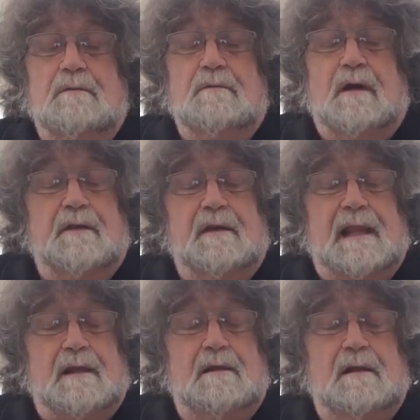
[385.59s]
rather
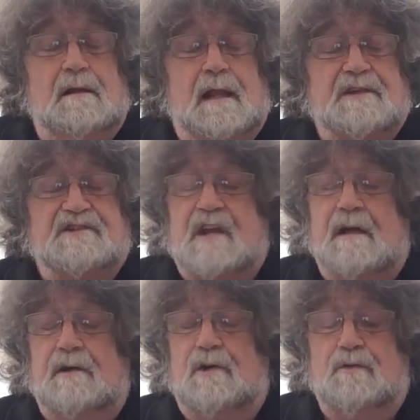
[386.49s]

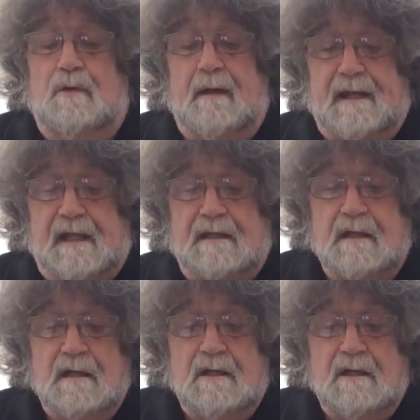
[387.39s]
Lansdowne or Robeddie